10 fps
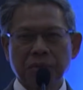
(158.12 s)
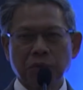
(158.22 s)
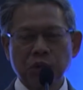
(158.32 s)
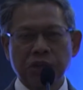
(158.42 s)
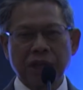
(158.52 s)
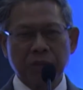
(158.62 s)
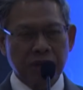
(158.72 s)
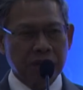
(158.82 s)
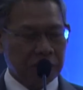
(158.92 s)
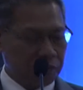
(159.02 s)
most
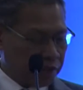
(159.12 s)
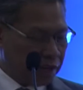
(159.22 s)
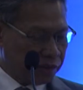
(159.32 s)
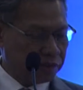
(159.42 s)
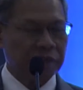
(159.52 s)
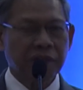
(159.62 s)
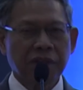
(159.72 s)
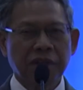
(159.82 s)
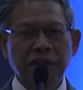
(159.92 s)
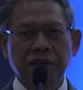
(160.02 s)
stable states
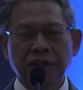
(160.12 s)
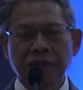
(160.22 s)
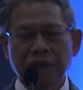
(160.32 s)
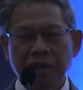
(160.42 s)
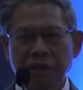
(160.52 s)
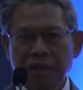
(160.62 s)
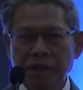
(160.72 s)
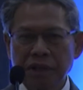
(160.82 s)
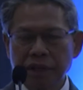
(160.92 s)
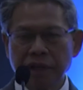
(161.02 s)
in, in, in,
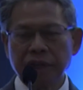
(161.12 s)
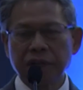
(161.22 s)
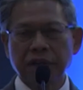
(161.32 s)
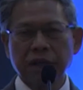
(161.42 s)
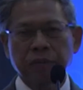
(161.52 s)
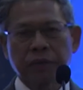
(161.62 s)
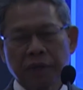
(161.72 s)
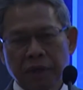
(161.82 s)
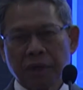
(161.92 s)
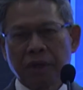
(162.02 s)
in, in India.
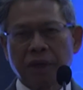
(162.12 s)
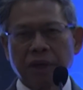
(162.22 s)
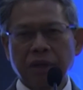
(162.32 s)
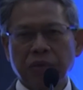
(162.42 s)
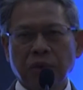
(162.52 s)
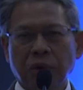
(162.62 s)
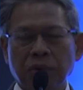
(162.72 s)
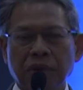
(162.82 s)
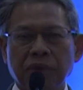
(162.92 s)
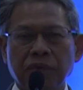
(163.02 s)
Uh, therefore,
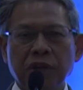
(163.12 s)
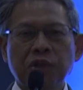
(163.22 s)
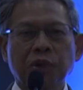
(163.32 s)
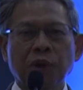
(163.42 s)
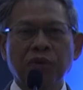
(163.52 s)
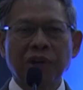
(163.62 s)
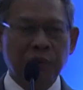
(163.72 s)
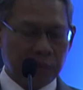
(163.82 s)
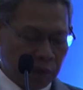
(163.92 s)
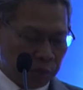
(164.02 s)
we have a very strong
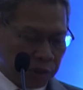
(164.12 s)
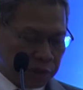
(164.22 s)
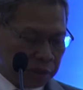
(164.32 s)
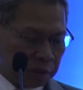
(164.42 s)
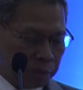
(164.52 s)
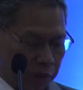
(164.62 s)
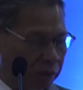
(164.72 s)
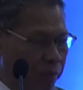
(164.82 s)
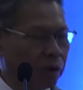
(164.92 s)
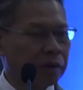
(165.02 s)
foundation to build
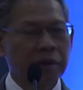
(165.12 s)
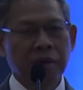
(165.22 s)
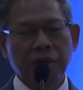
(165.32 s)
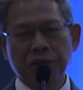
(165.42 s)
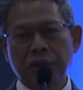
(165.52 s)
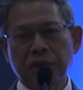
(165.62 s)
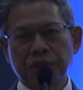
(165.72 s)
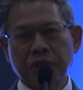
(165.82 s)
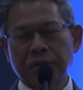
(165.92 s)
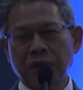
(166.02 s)
upon this
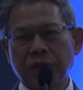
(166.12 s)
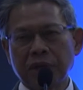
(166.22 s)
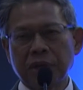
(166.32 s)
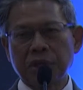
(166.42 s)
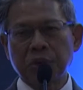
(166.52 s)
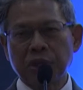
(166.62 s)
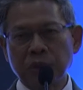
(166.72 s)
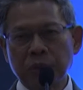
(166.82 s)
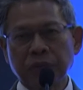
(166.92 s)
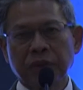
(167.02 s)
relationship. I would like to assure you